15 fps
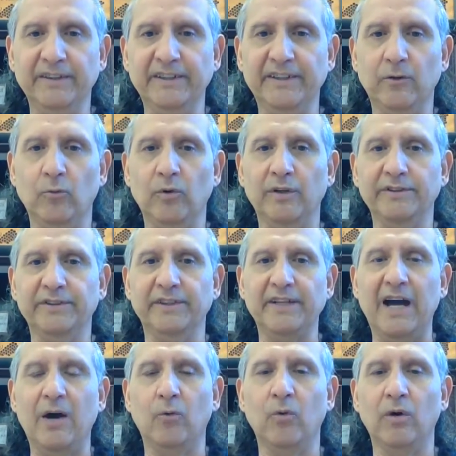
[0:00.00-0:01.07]
They did
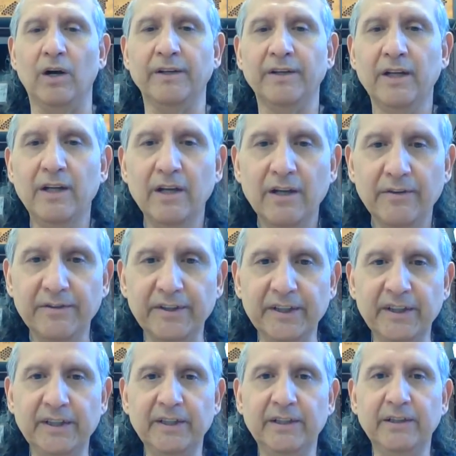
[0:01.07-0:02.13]
not want
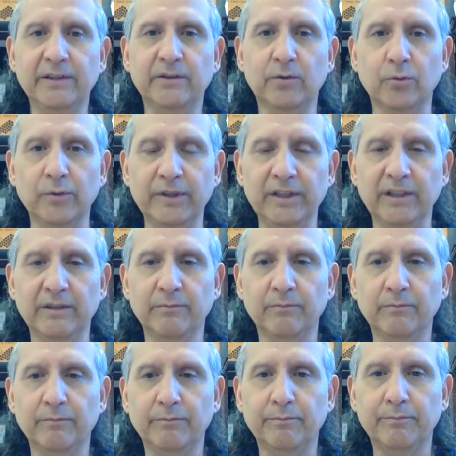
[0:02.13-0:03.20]
the Korean
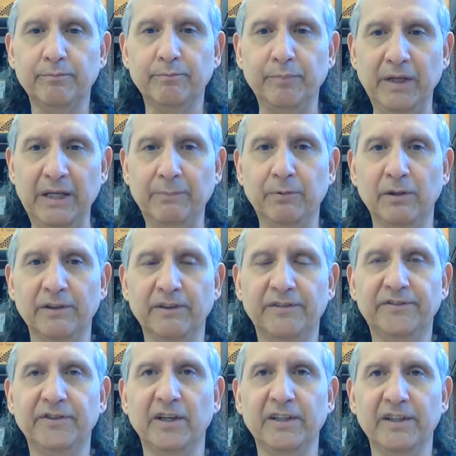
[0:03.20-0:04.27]
people to
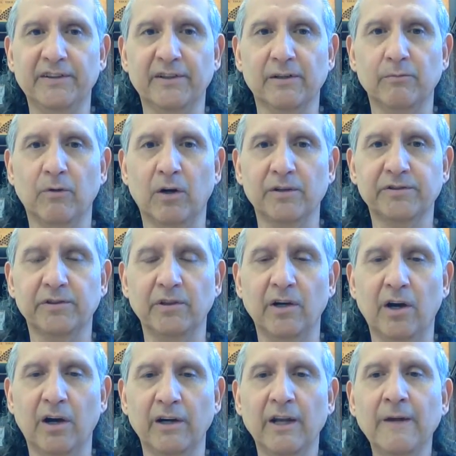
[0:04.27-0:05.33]
study their martial
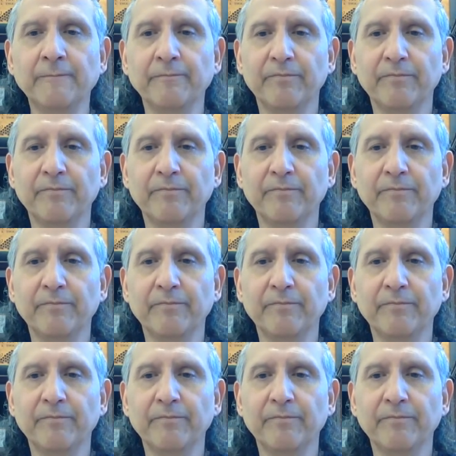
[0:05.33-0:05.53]
art.